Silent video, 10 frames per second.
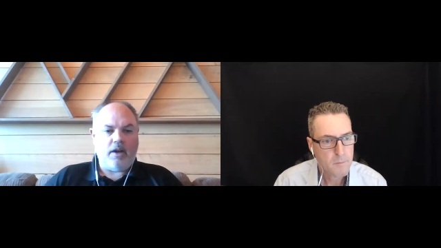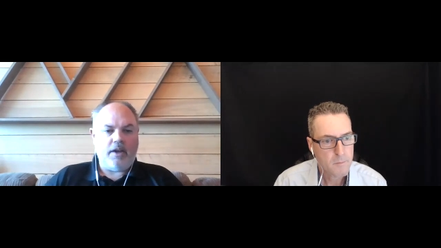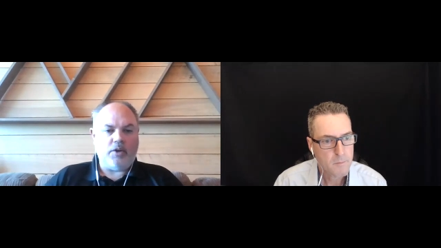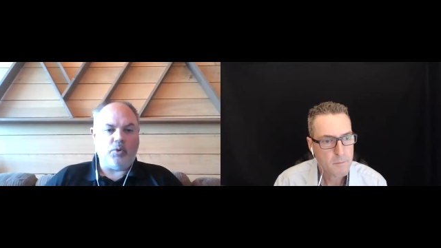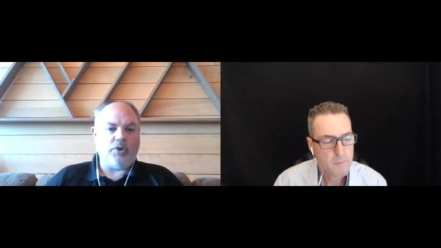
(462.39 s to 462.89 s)

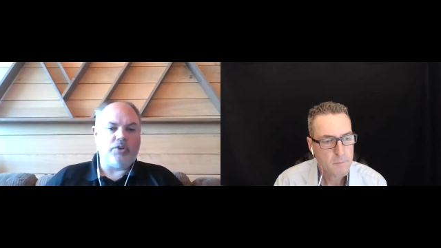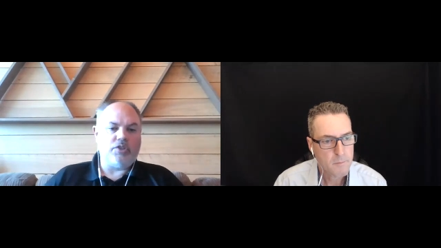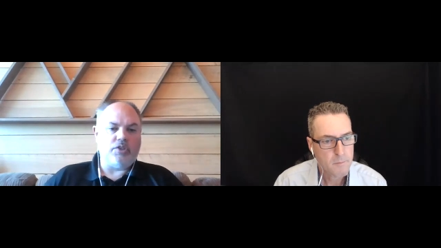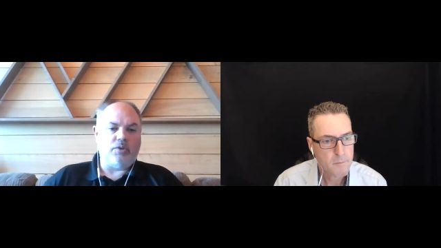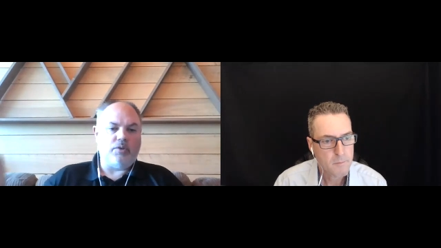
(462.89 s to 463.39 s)
Speaker 1: in order
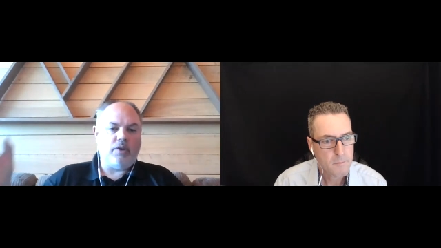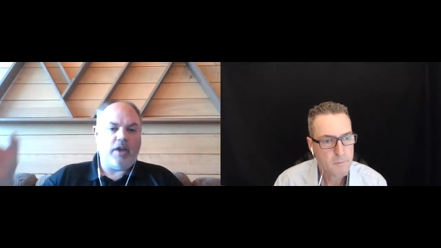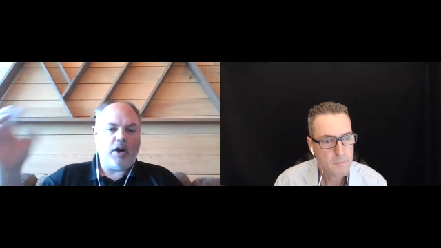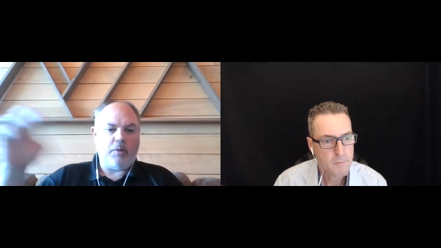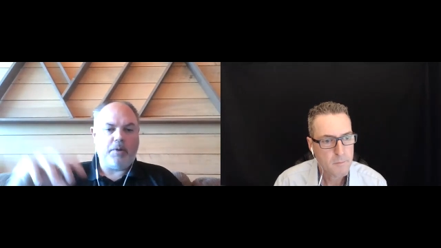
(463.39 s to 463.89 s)
to
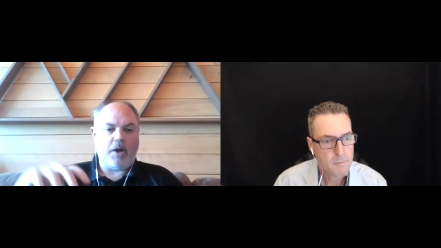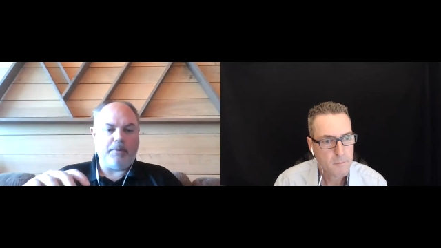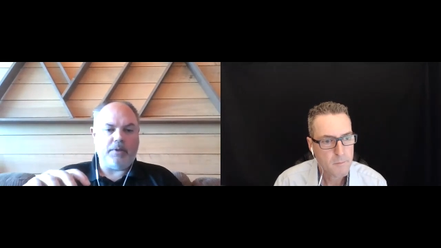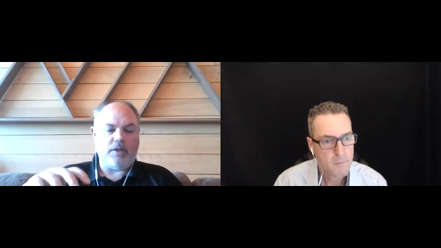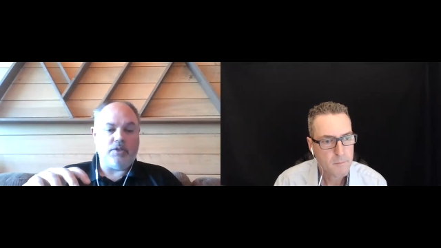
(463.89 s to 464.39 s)
help
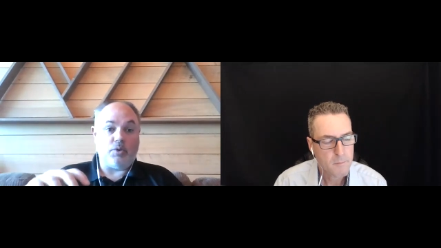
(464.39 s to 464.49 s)
companies